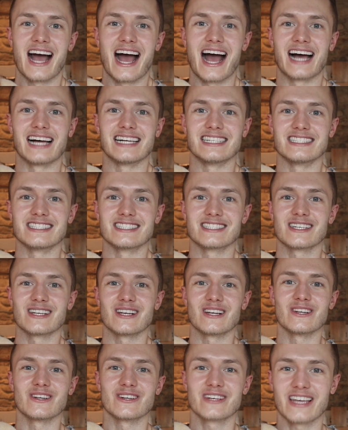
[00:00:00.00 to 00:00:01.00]
and
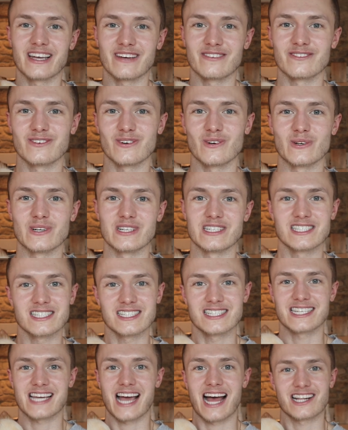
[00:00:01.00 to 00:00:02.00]
looking forward
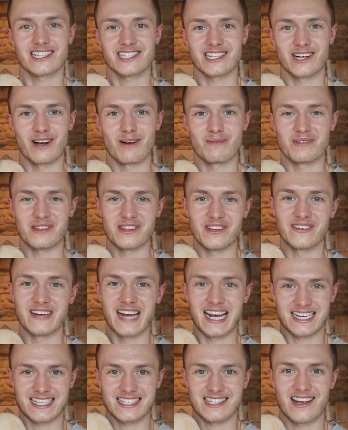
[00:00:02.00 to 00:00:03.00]
to catching up with you
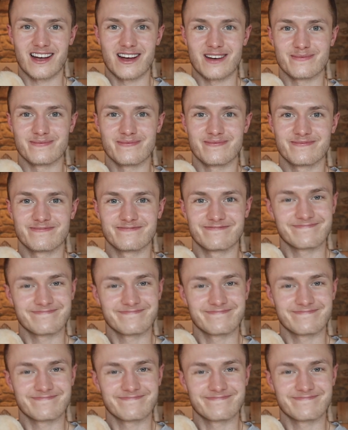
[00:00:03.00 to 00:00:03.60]
next time.